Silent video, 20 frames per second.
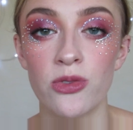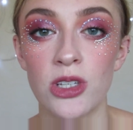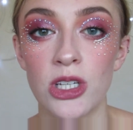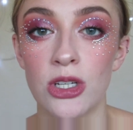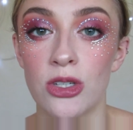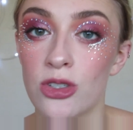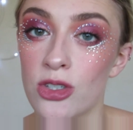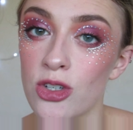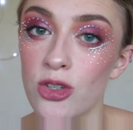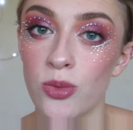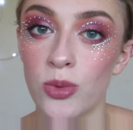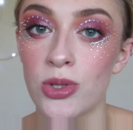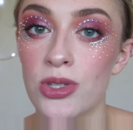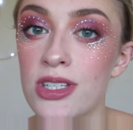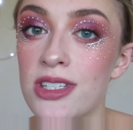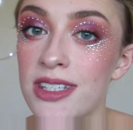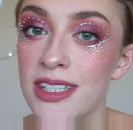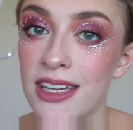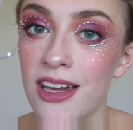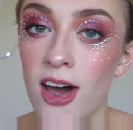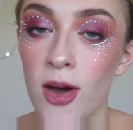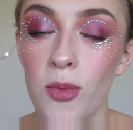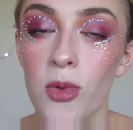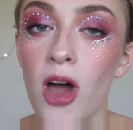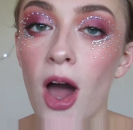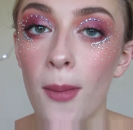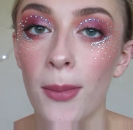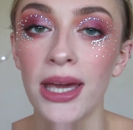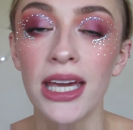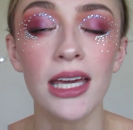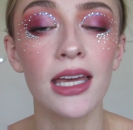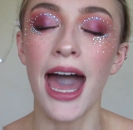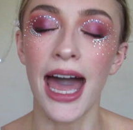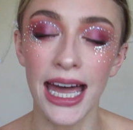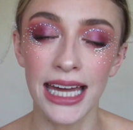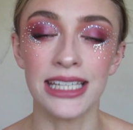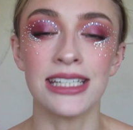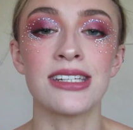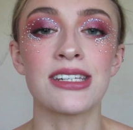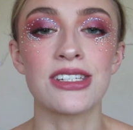videos you want to see upcoming.
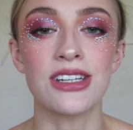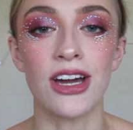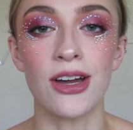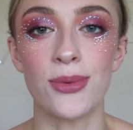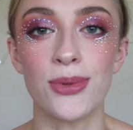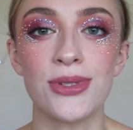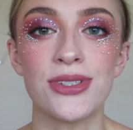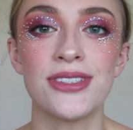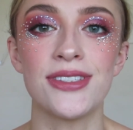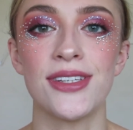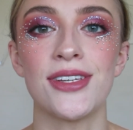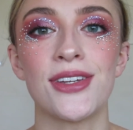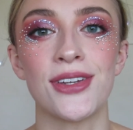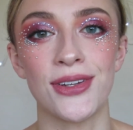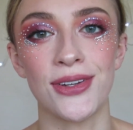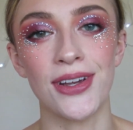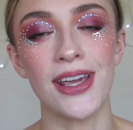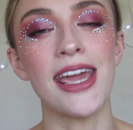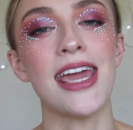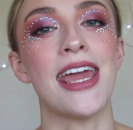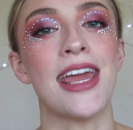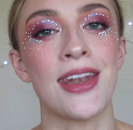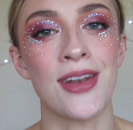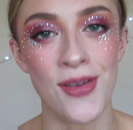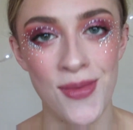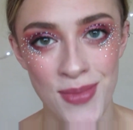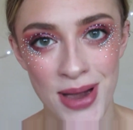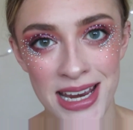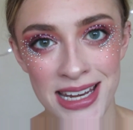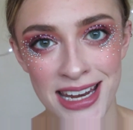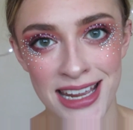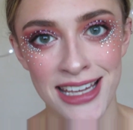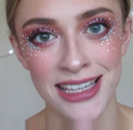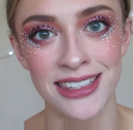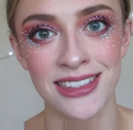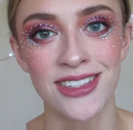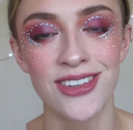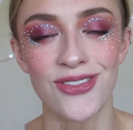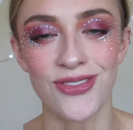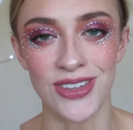And I will see you in my
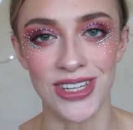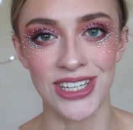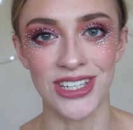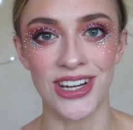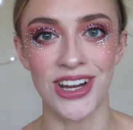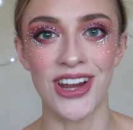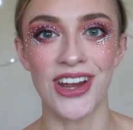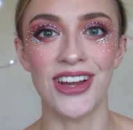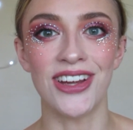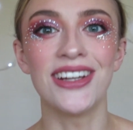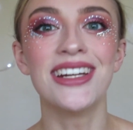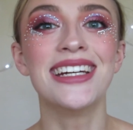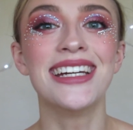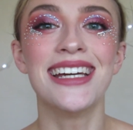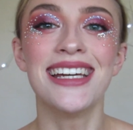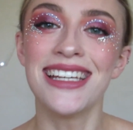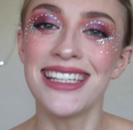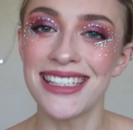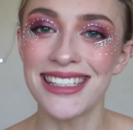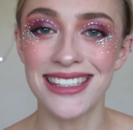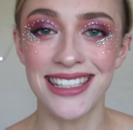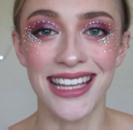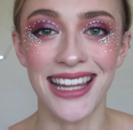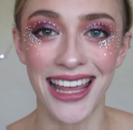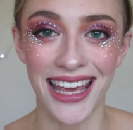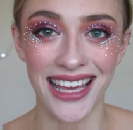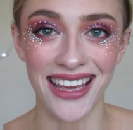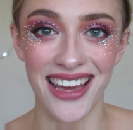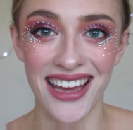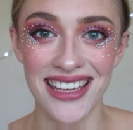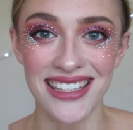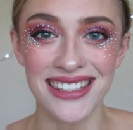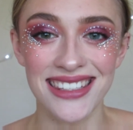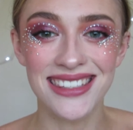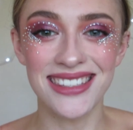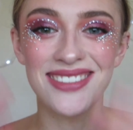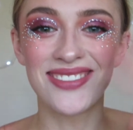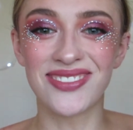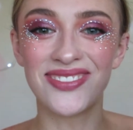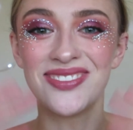next video. See you later,
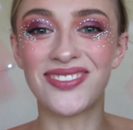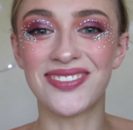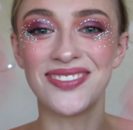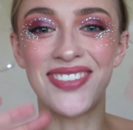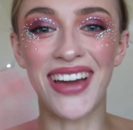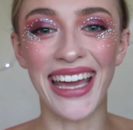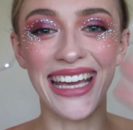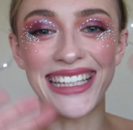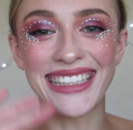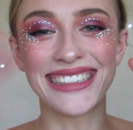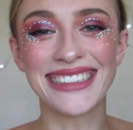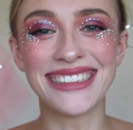guys. Bye.